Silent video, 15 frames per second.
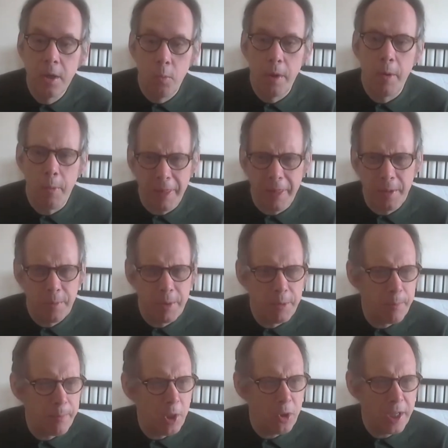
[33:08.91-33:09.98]
Well, I think we'll
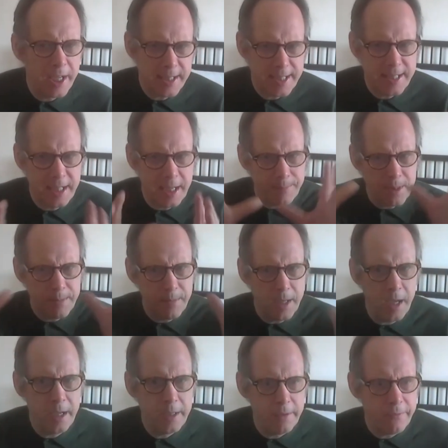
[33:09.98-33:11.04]
be looking at setting up some
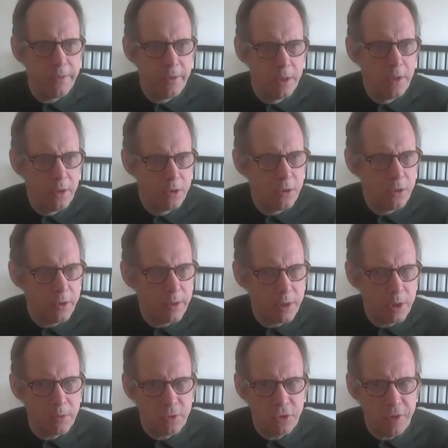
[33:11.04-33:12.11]
kind of
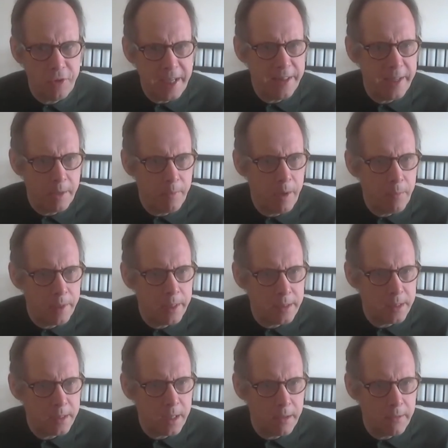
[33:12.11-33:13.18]
sort of tree thing, won't we,
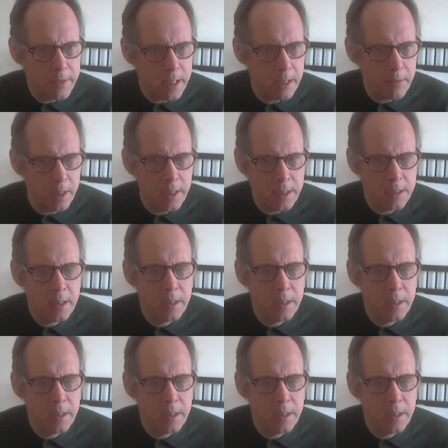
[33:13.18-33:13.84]
Sigal? Is that right?